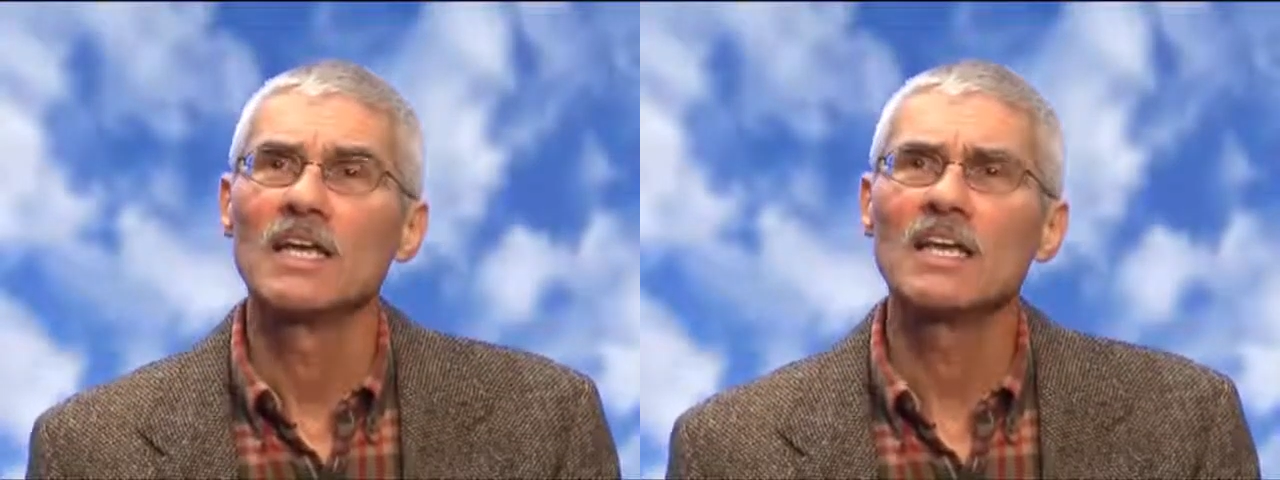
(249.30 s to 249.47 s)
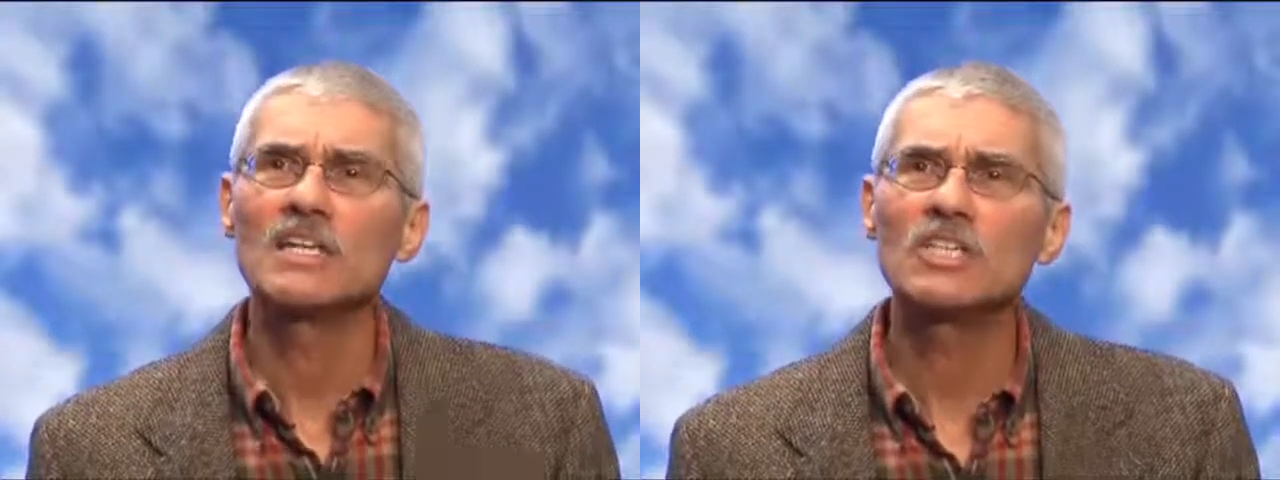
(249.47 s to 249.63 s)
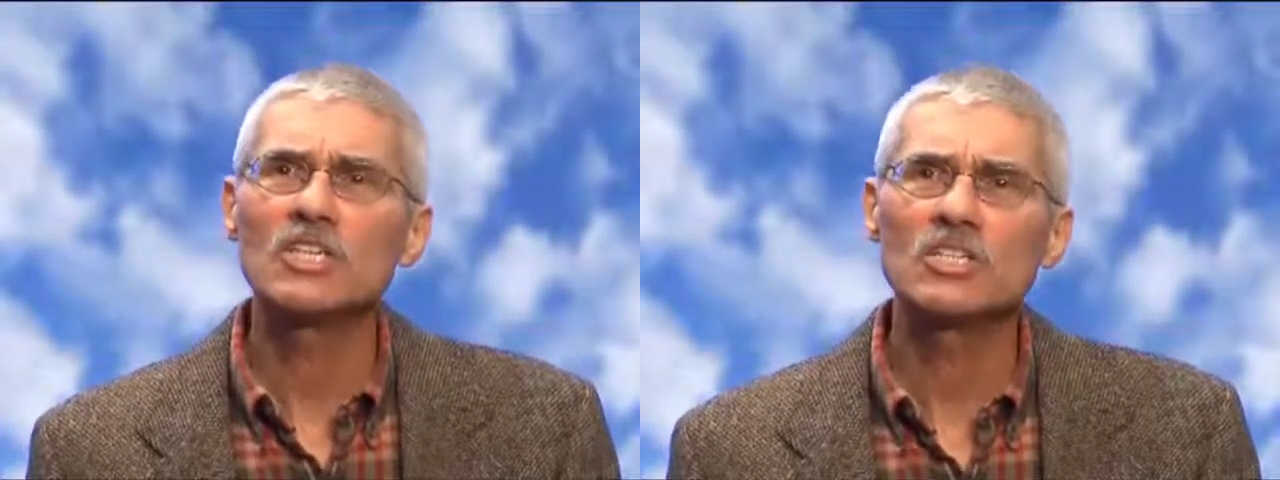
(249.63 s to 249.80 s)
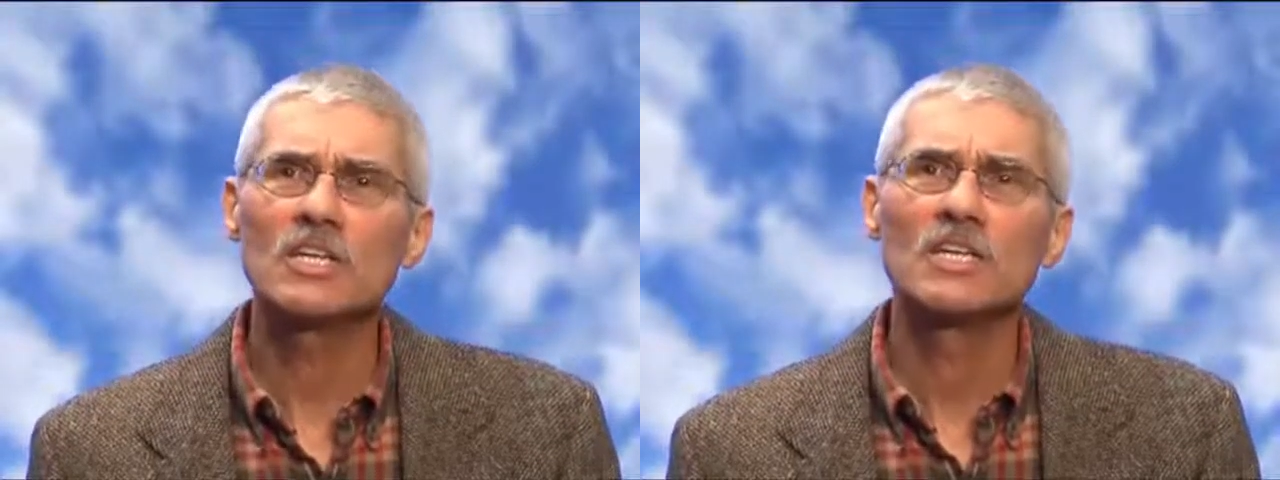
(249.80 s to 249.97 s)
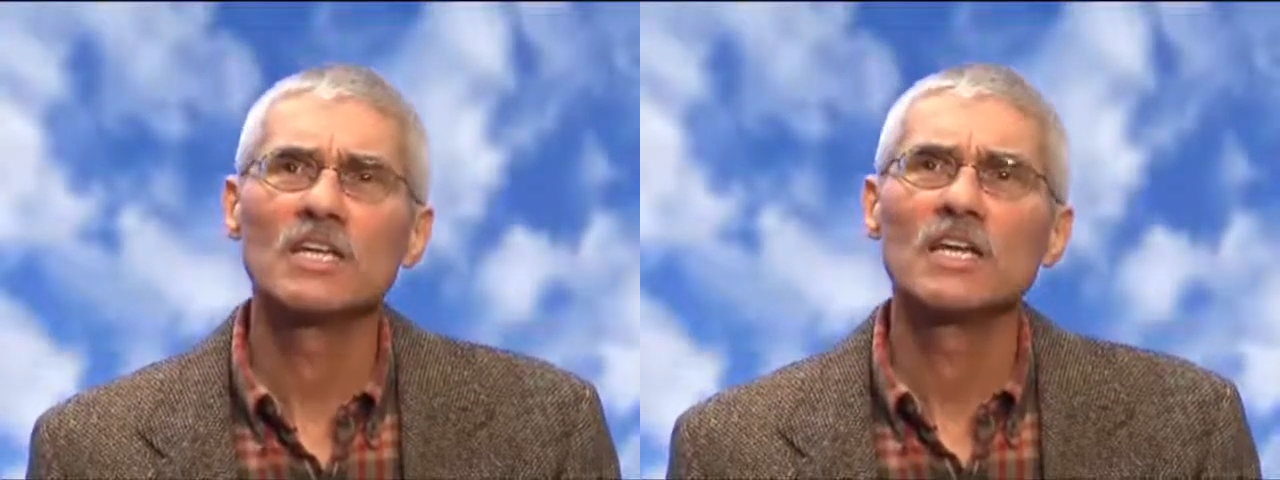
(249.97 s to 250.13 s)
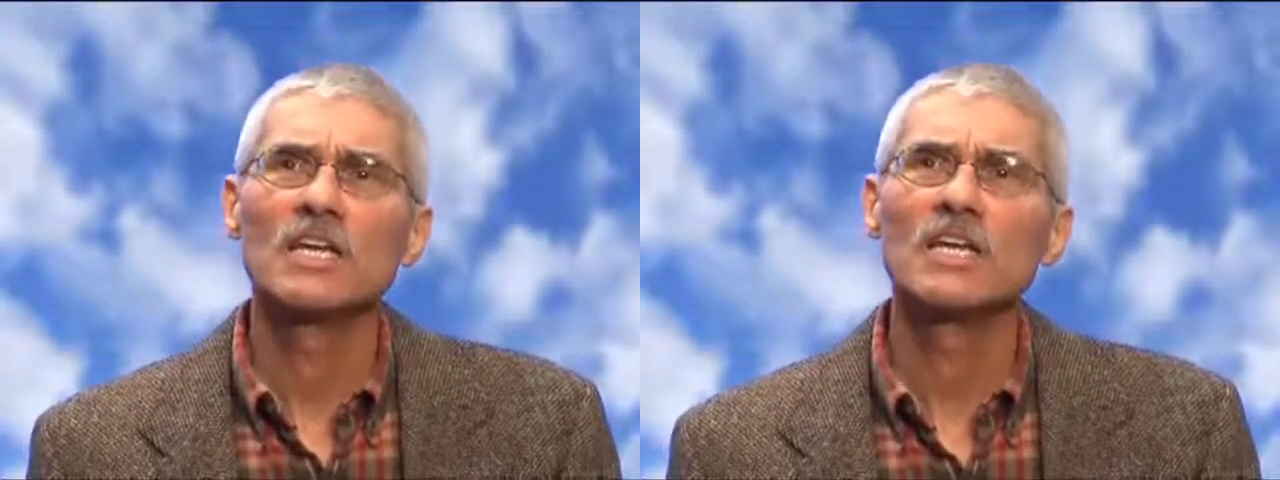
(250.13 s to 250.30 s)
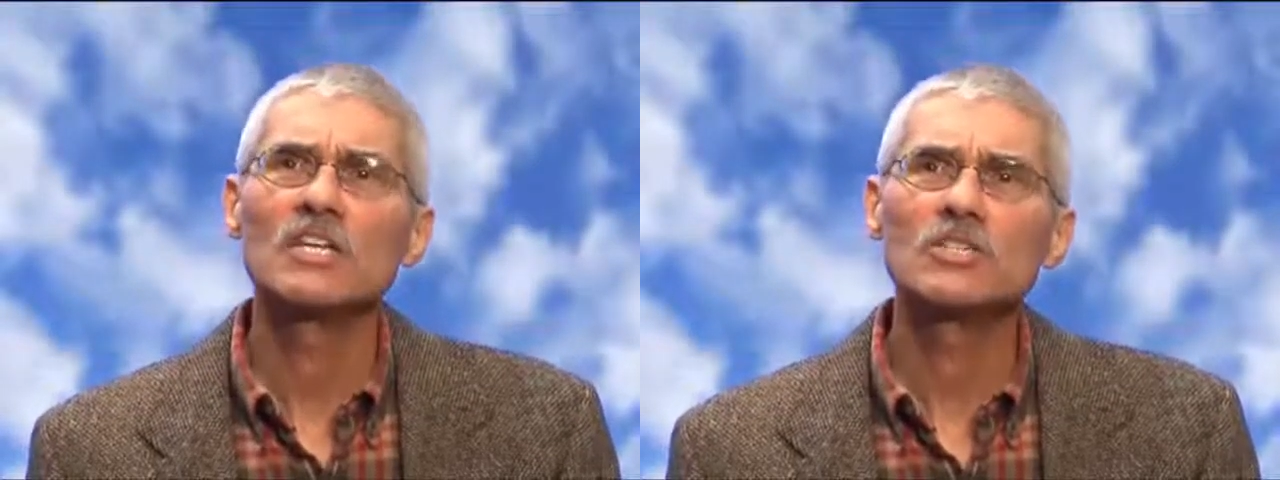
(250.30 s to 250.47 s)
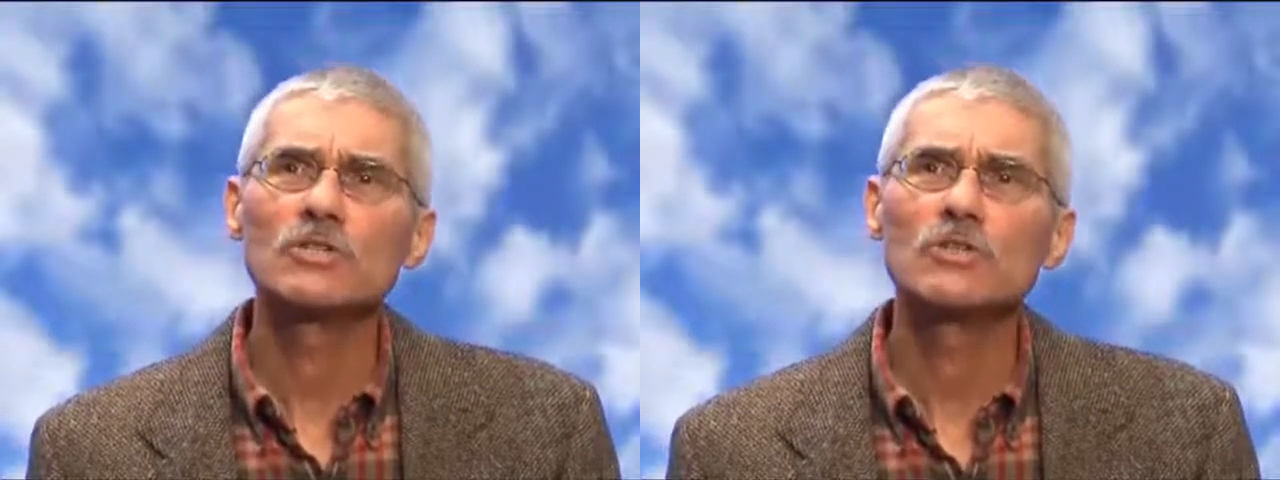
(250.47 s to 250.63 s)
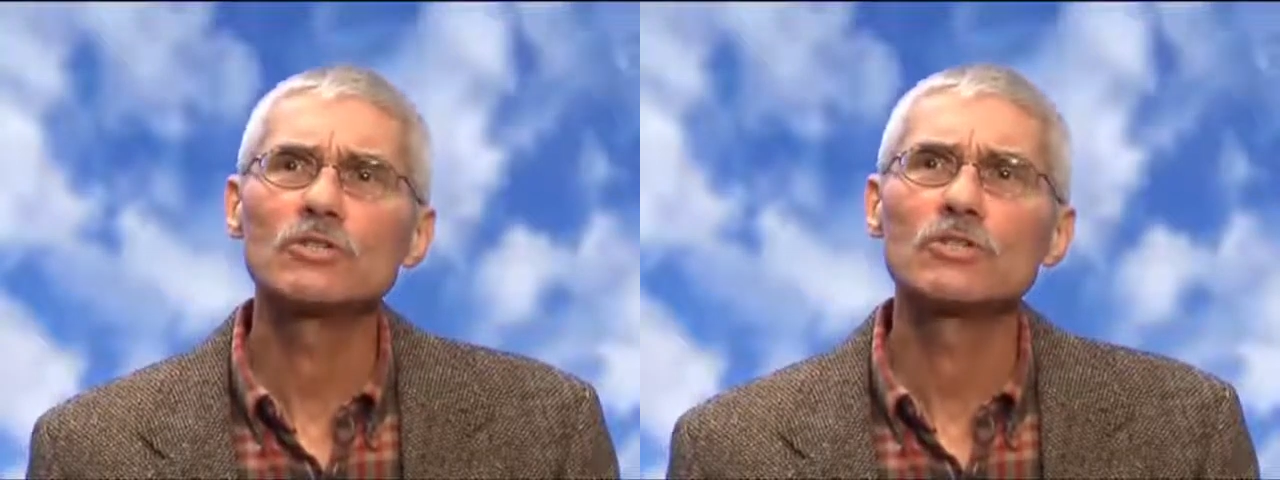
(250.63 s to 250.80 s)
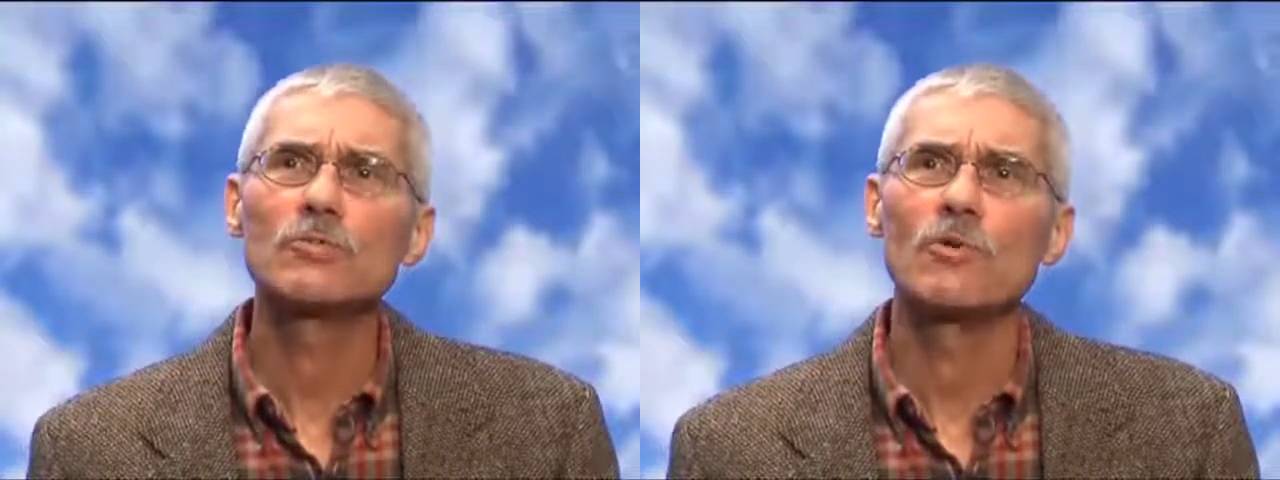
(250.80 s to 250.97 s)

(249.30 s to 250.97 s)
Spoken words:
In addition, institutional